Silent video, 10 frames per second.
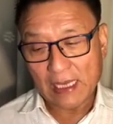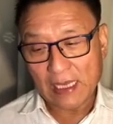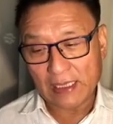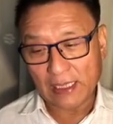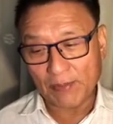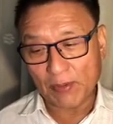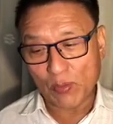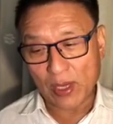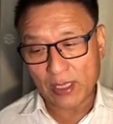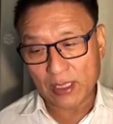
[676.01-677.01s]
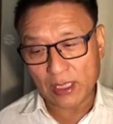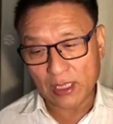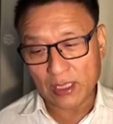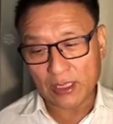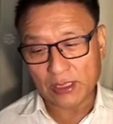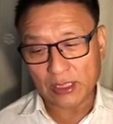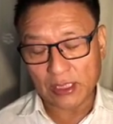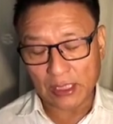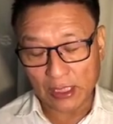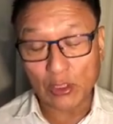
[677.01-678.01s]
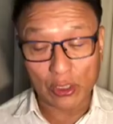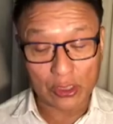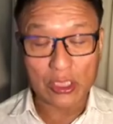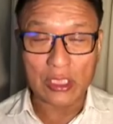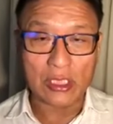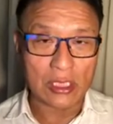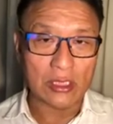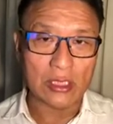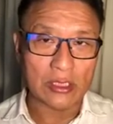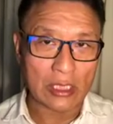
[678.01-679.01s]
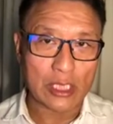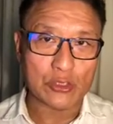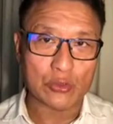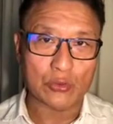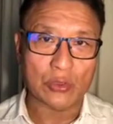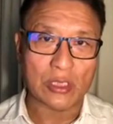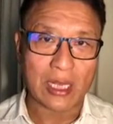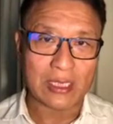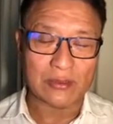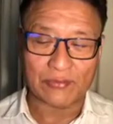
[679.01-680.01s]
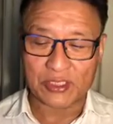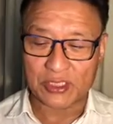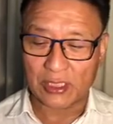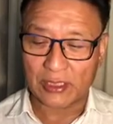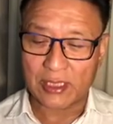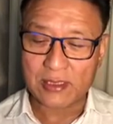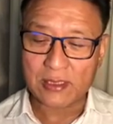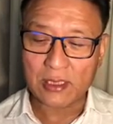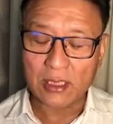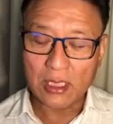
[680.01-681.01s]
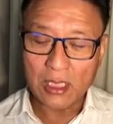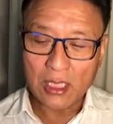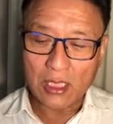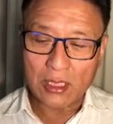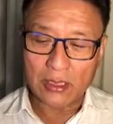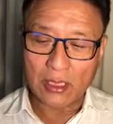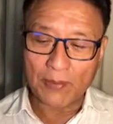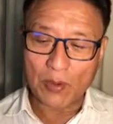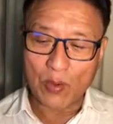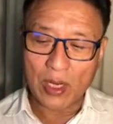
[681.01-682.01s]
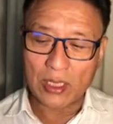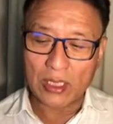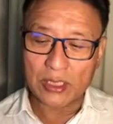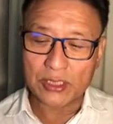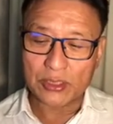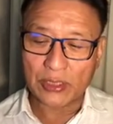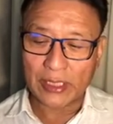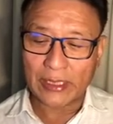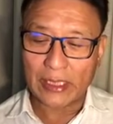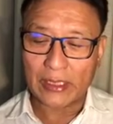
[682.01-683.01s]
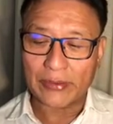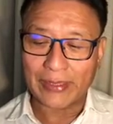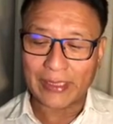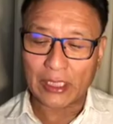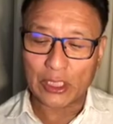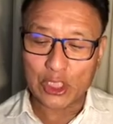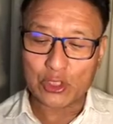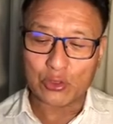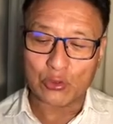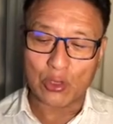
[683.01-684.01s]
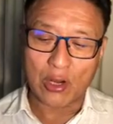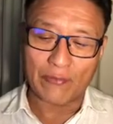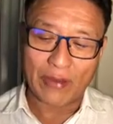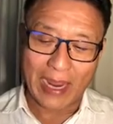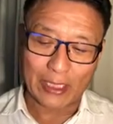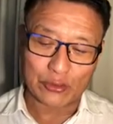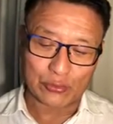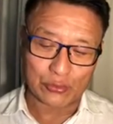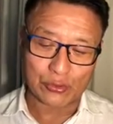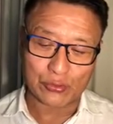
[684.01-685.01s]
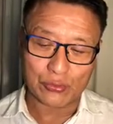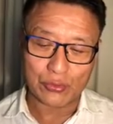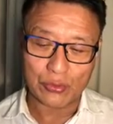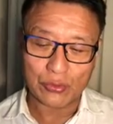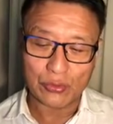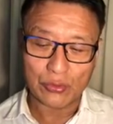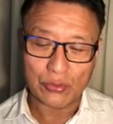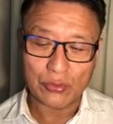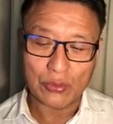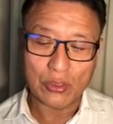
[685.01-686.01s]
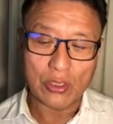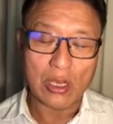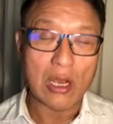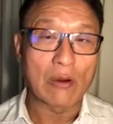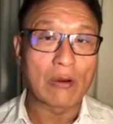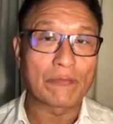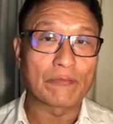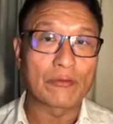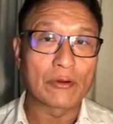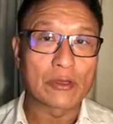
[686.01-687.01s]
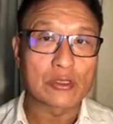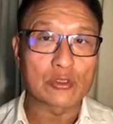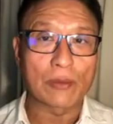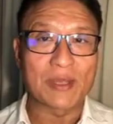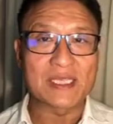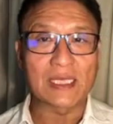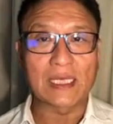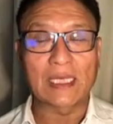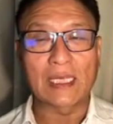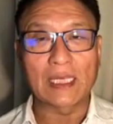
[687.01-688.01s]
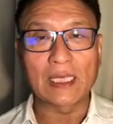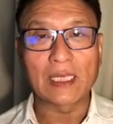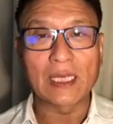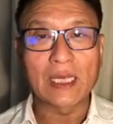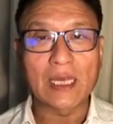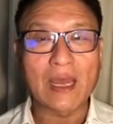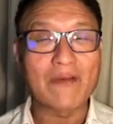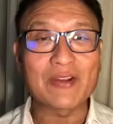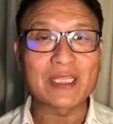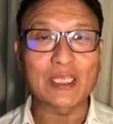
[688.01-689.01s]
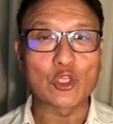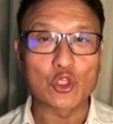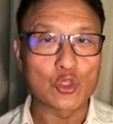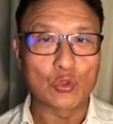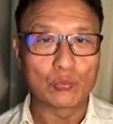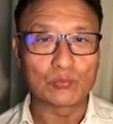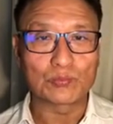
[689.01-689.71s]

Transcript: Uh, the number one is in order in, in, in relation to the dance of the stillness. The number one is rec recognition of actions. Of so basically everything you do.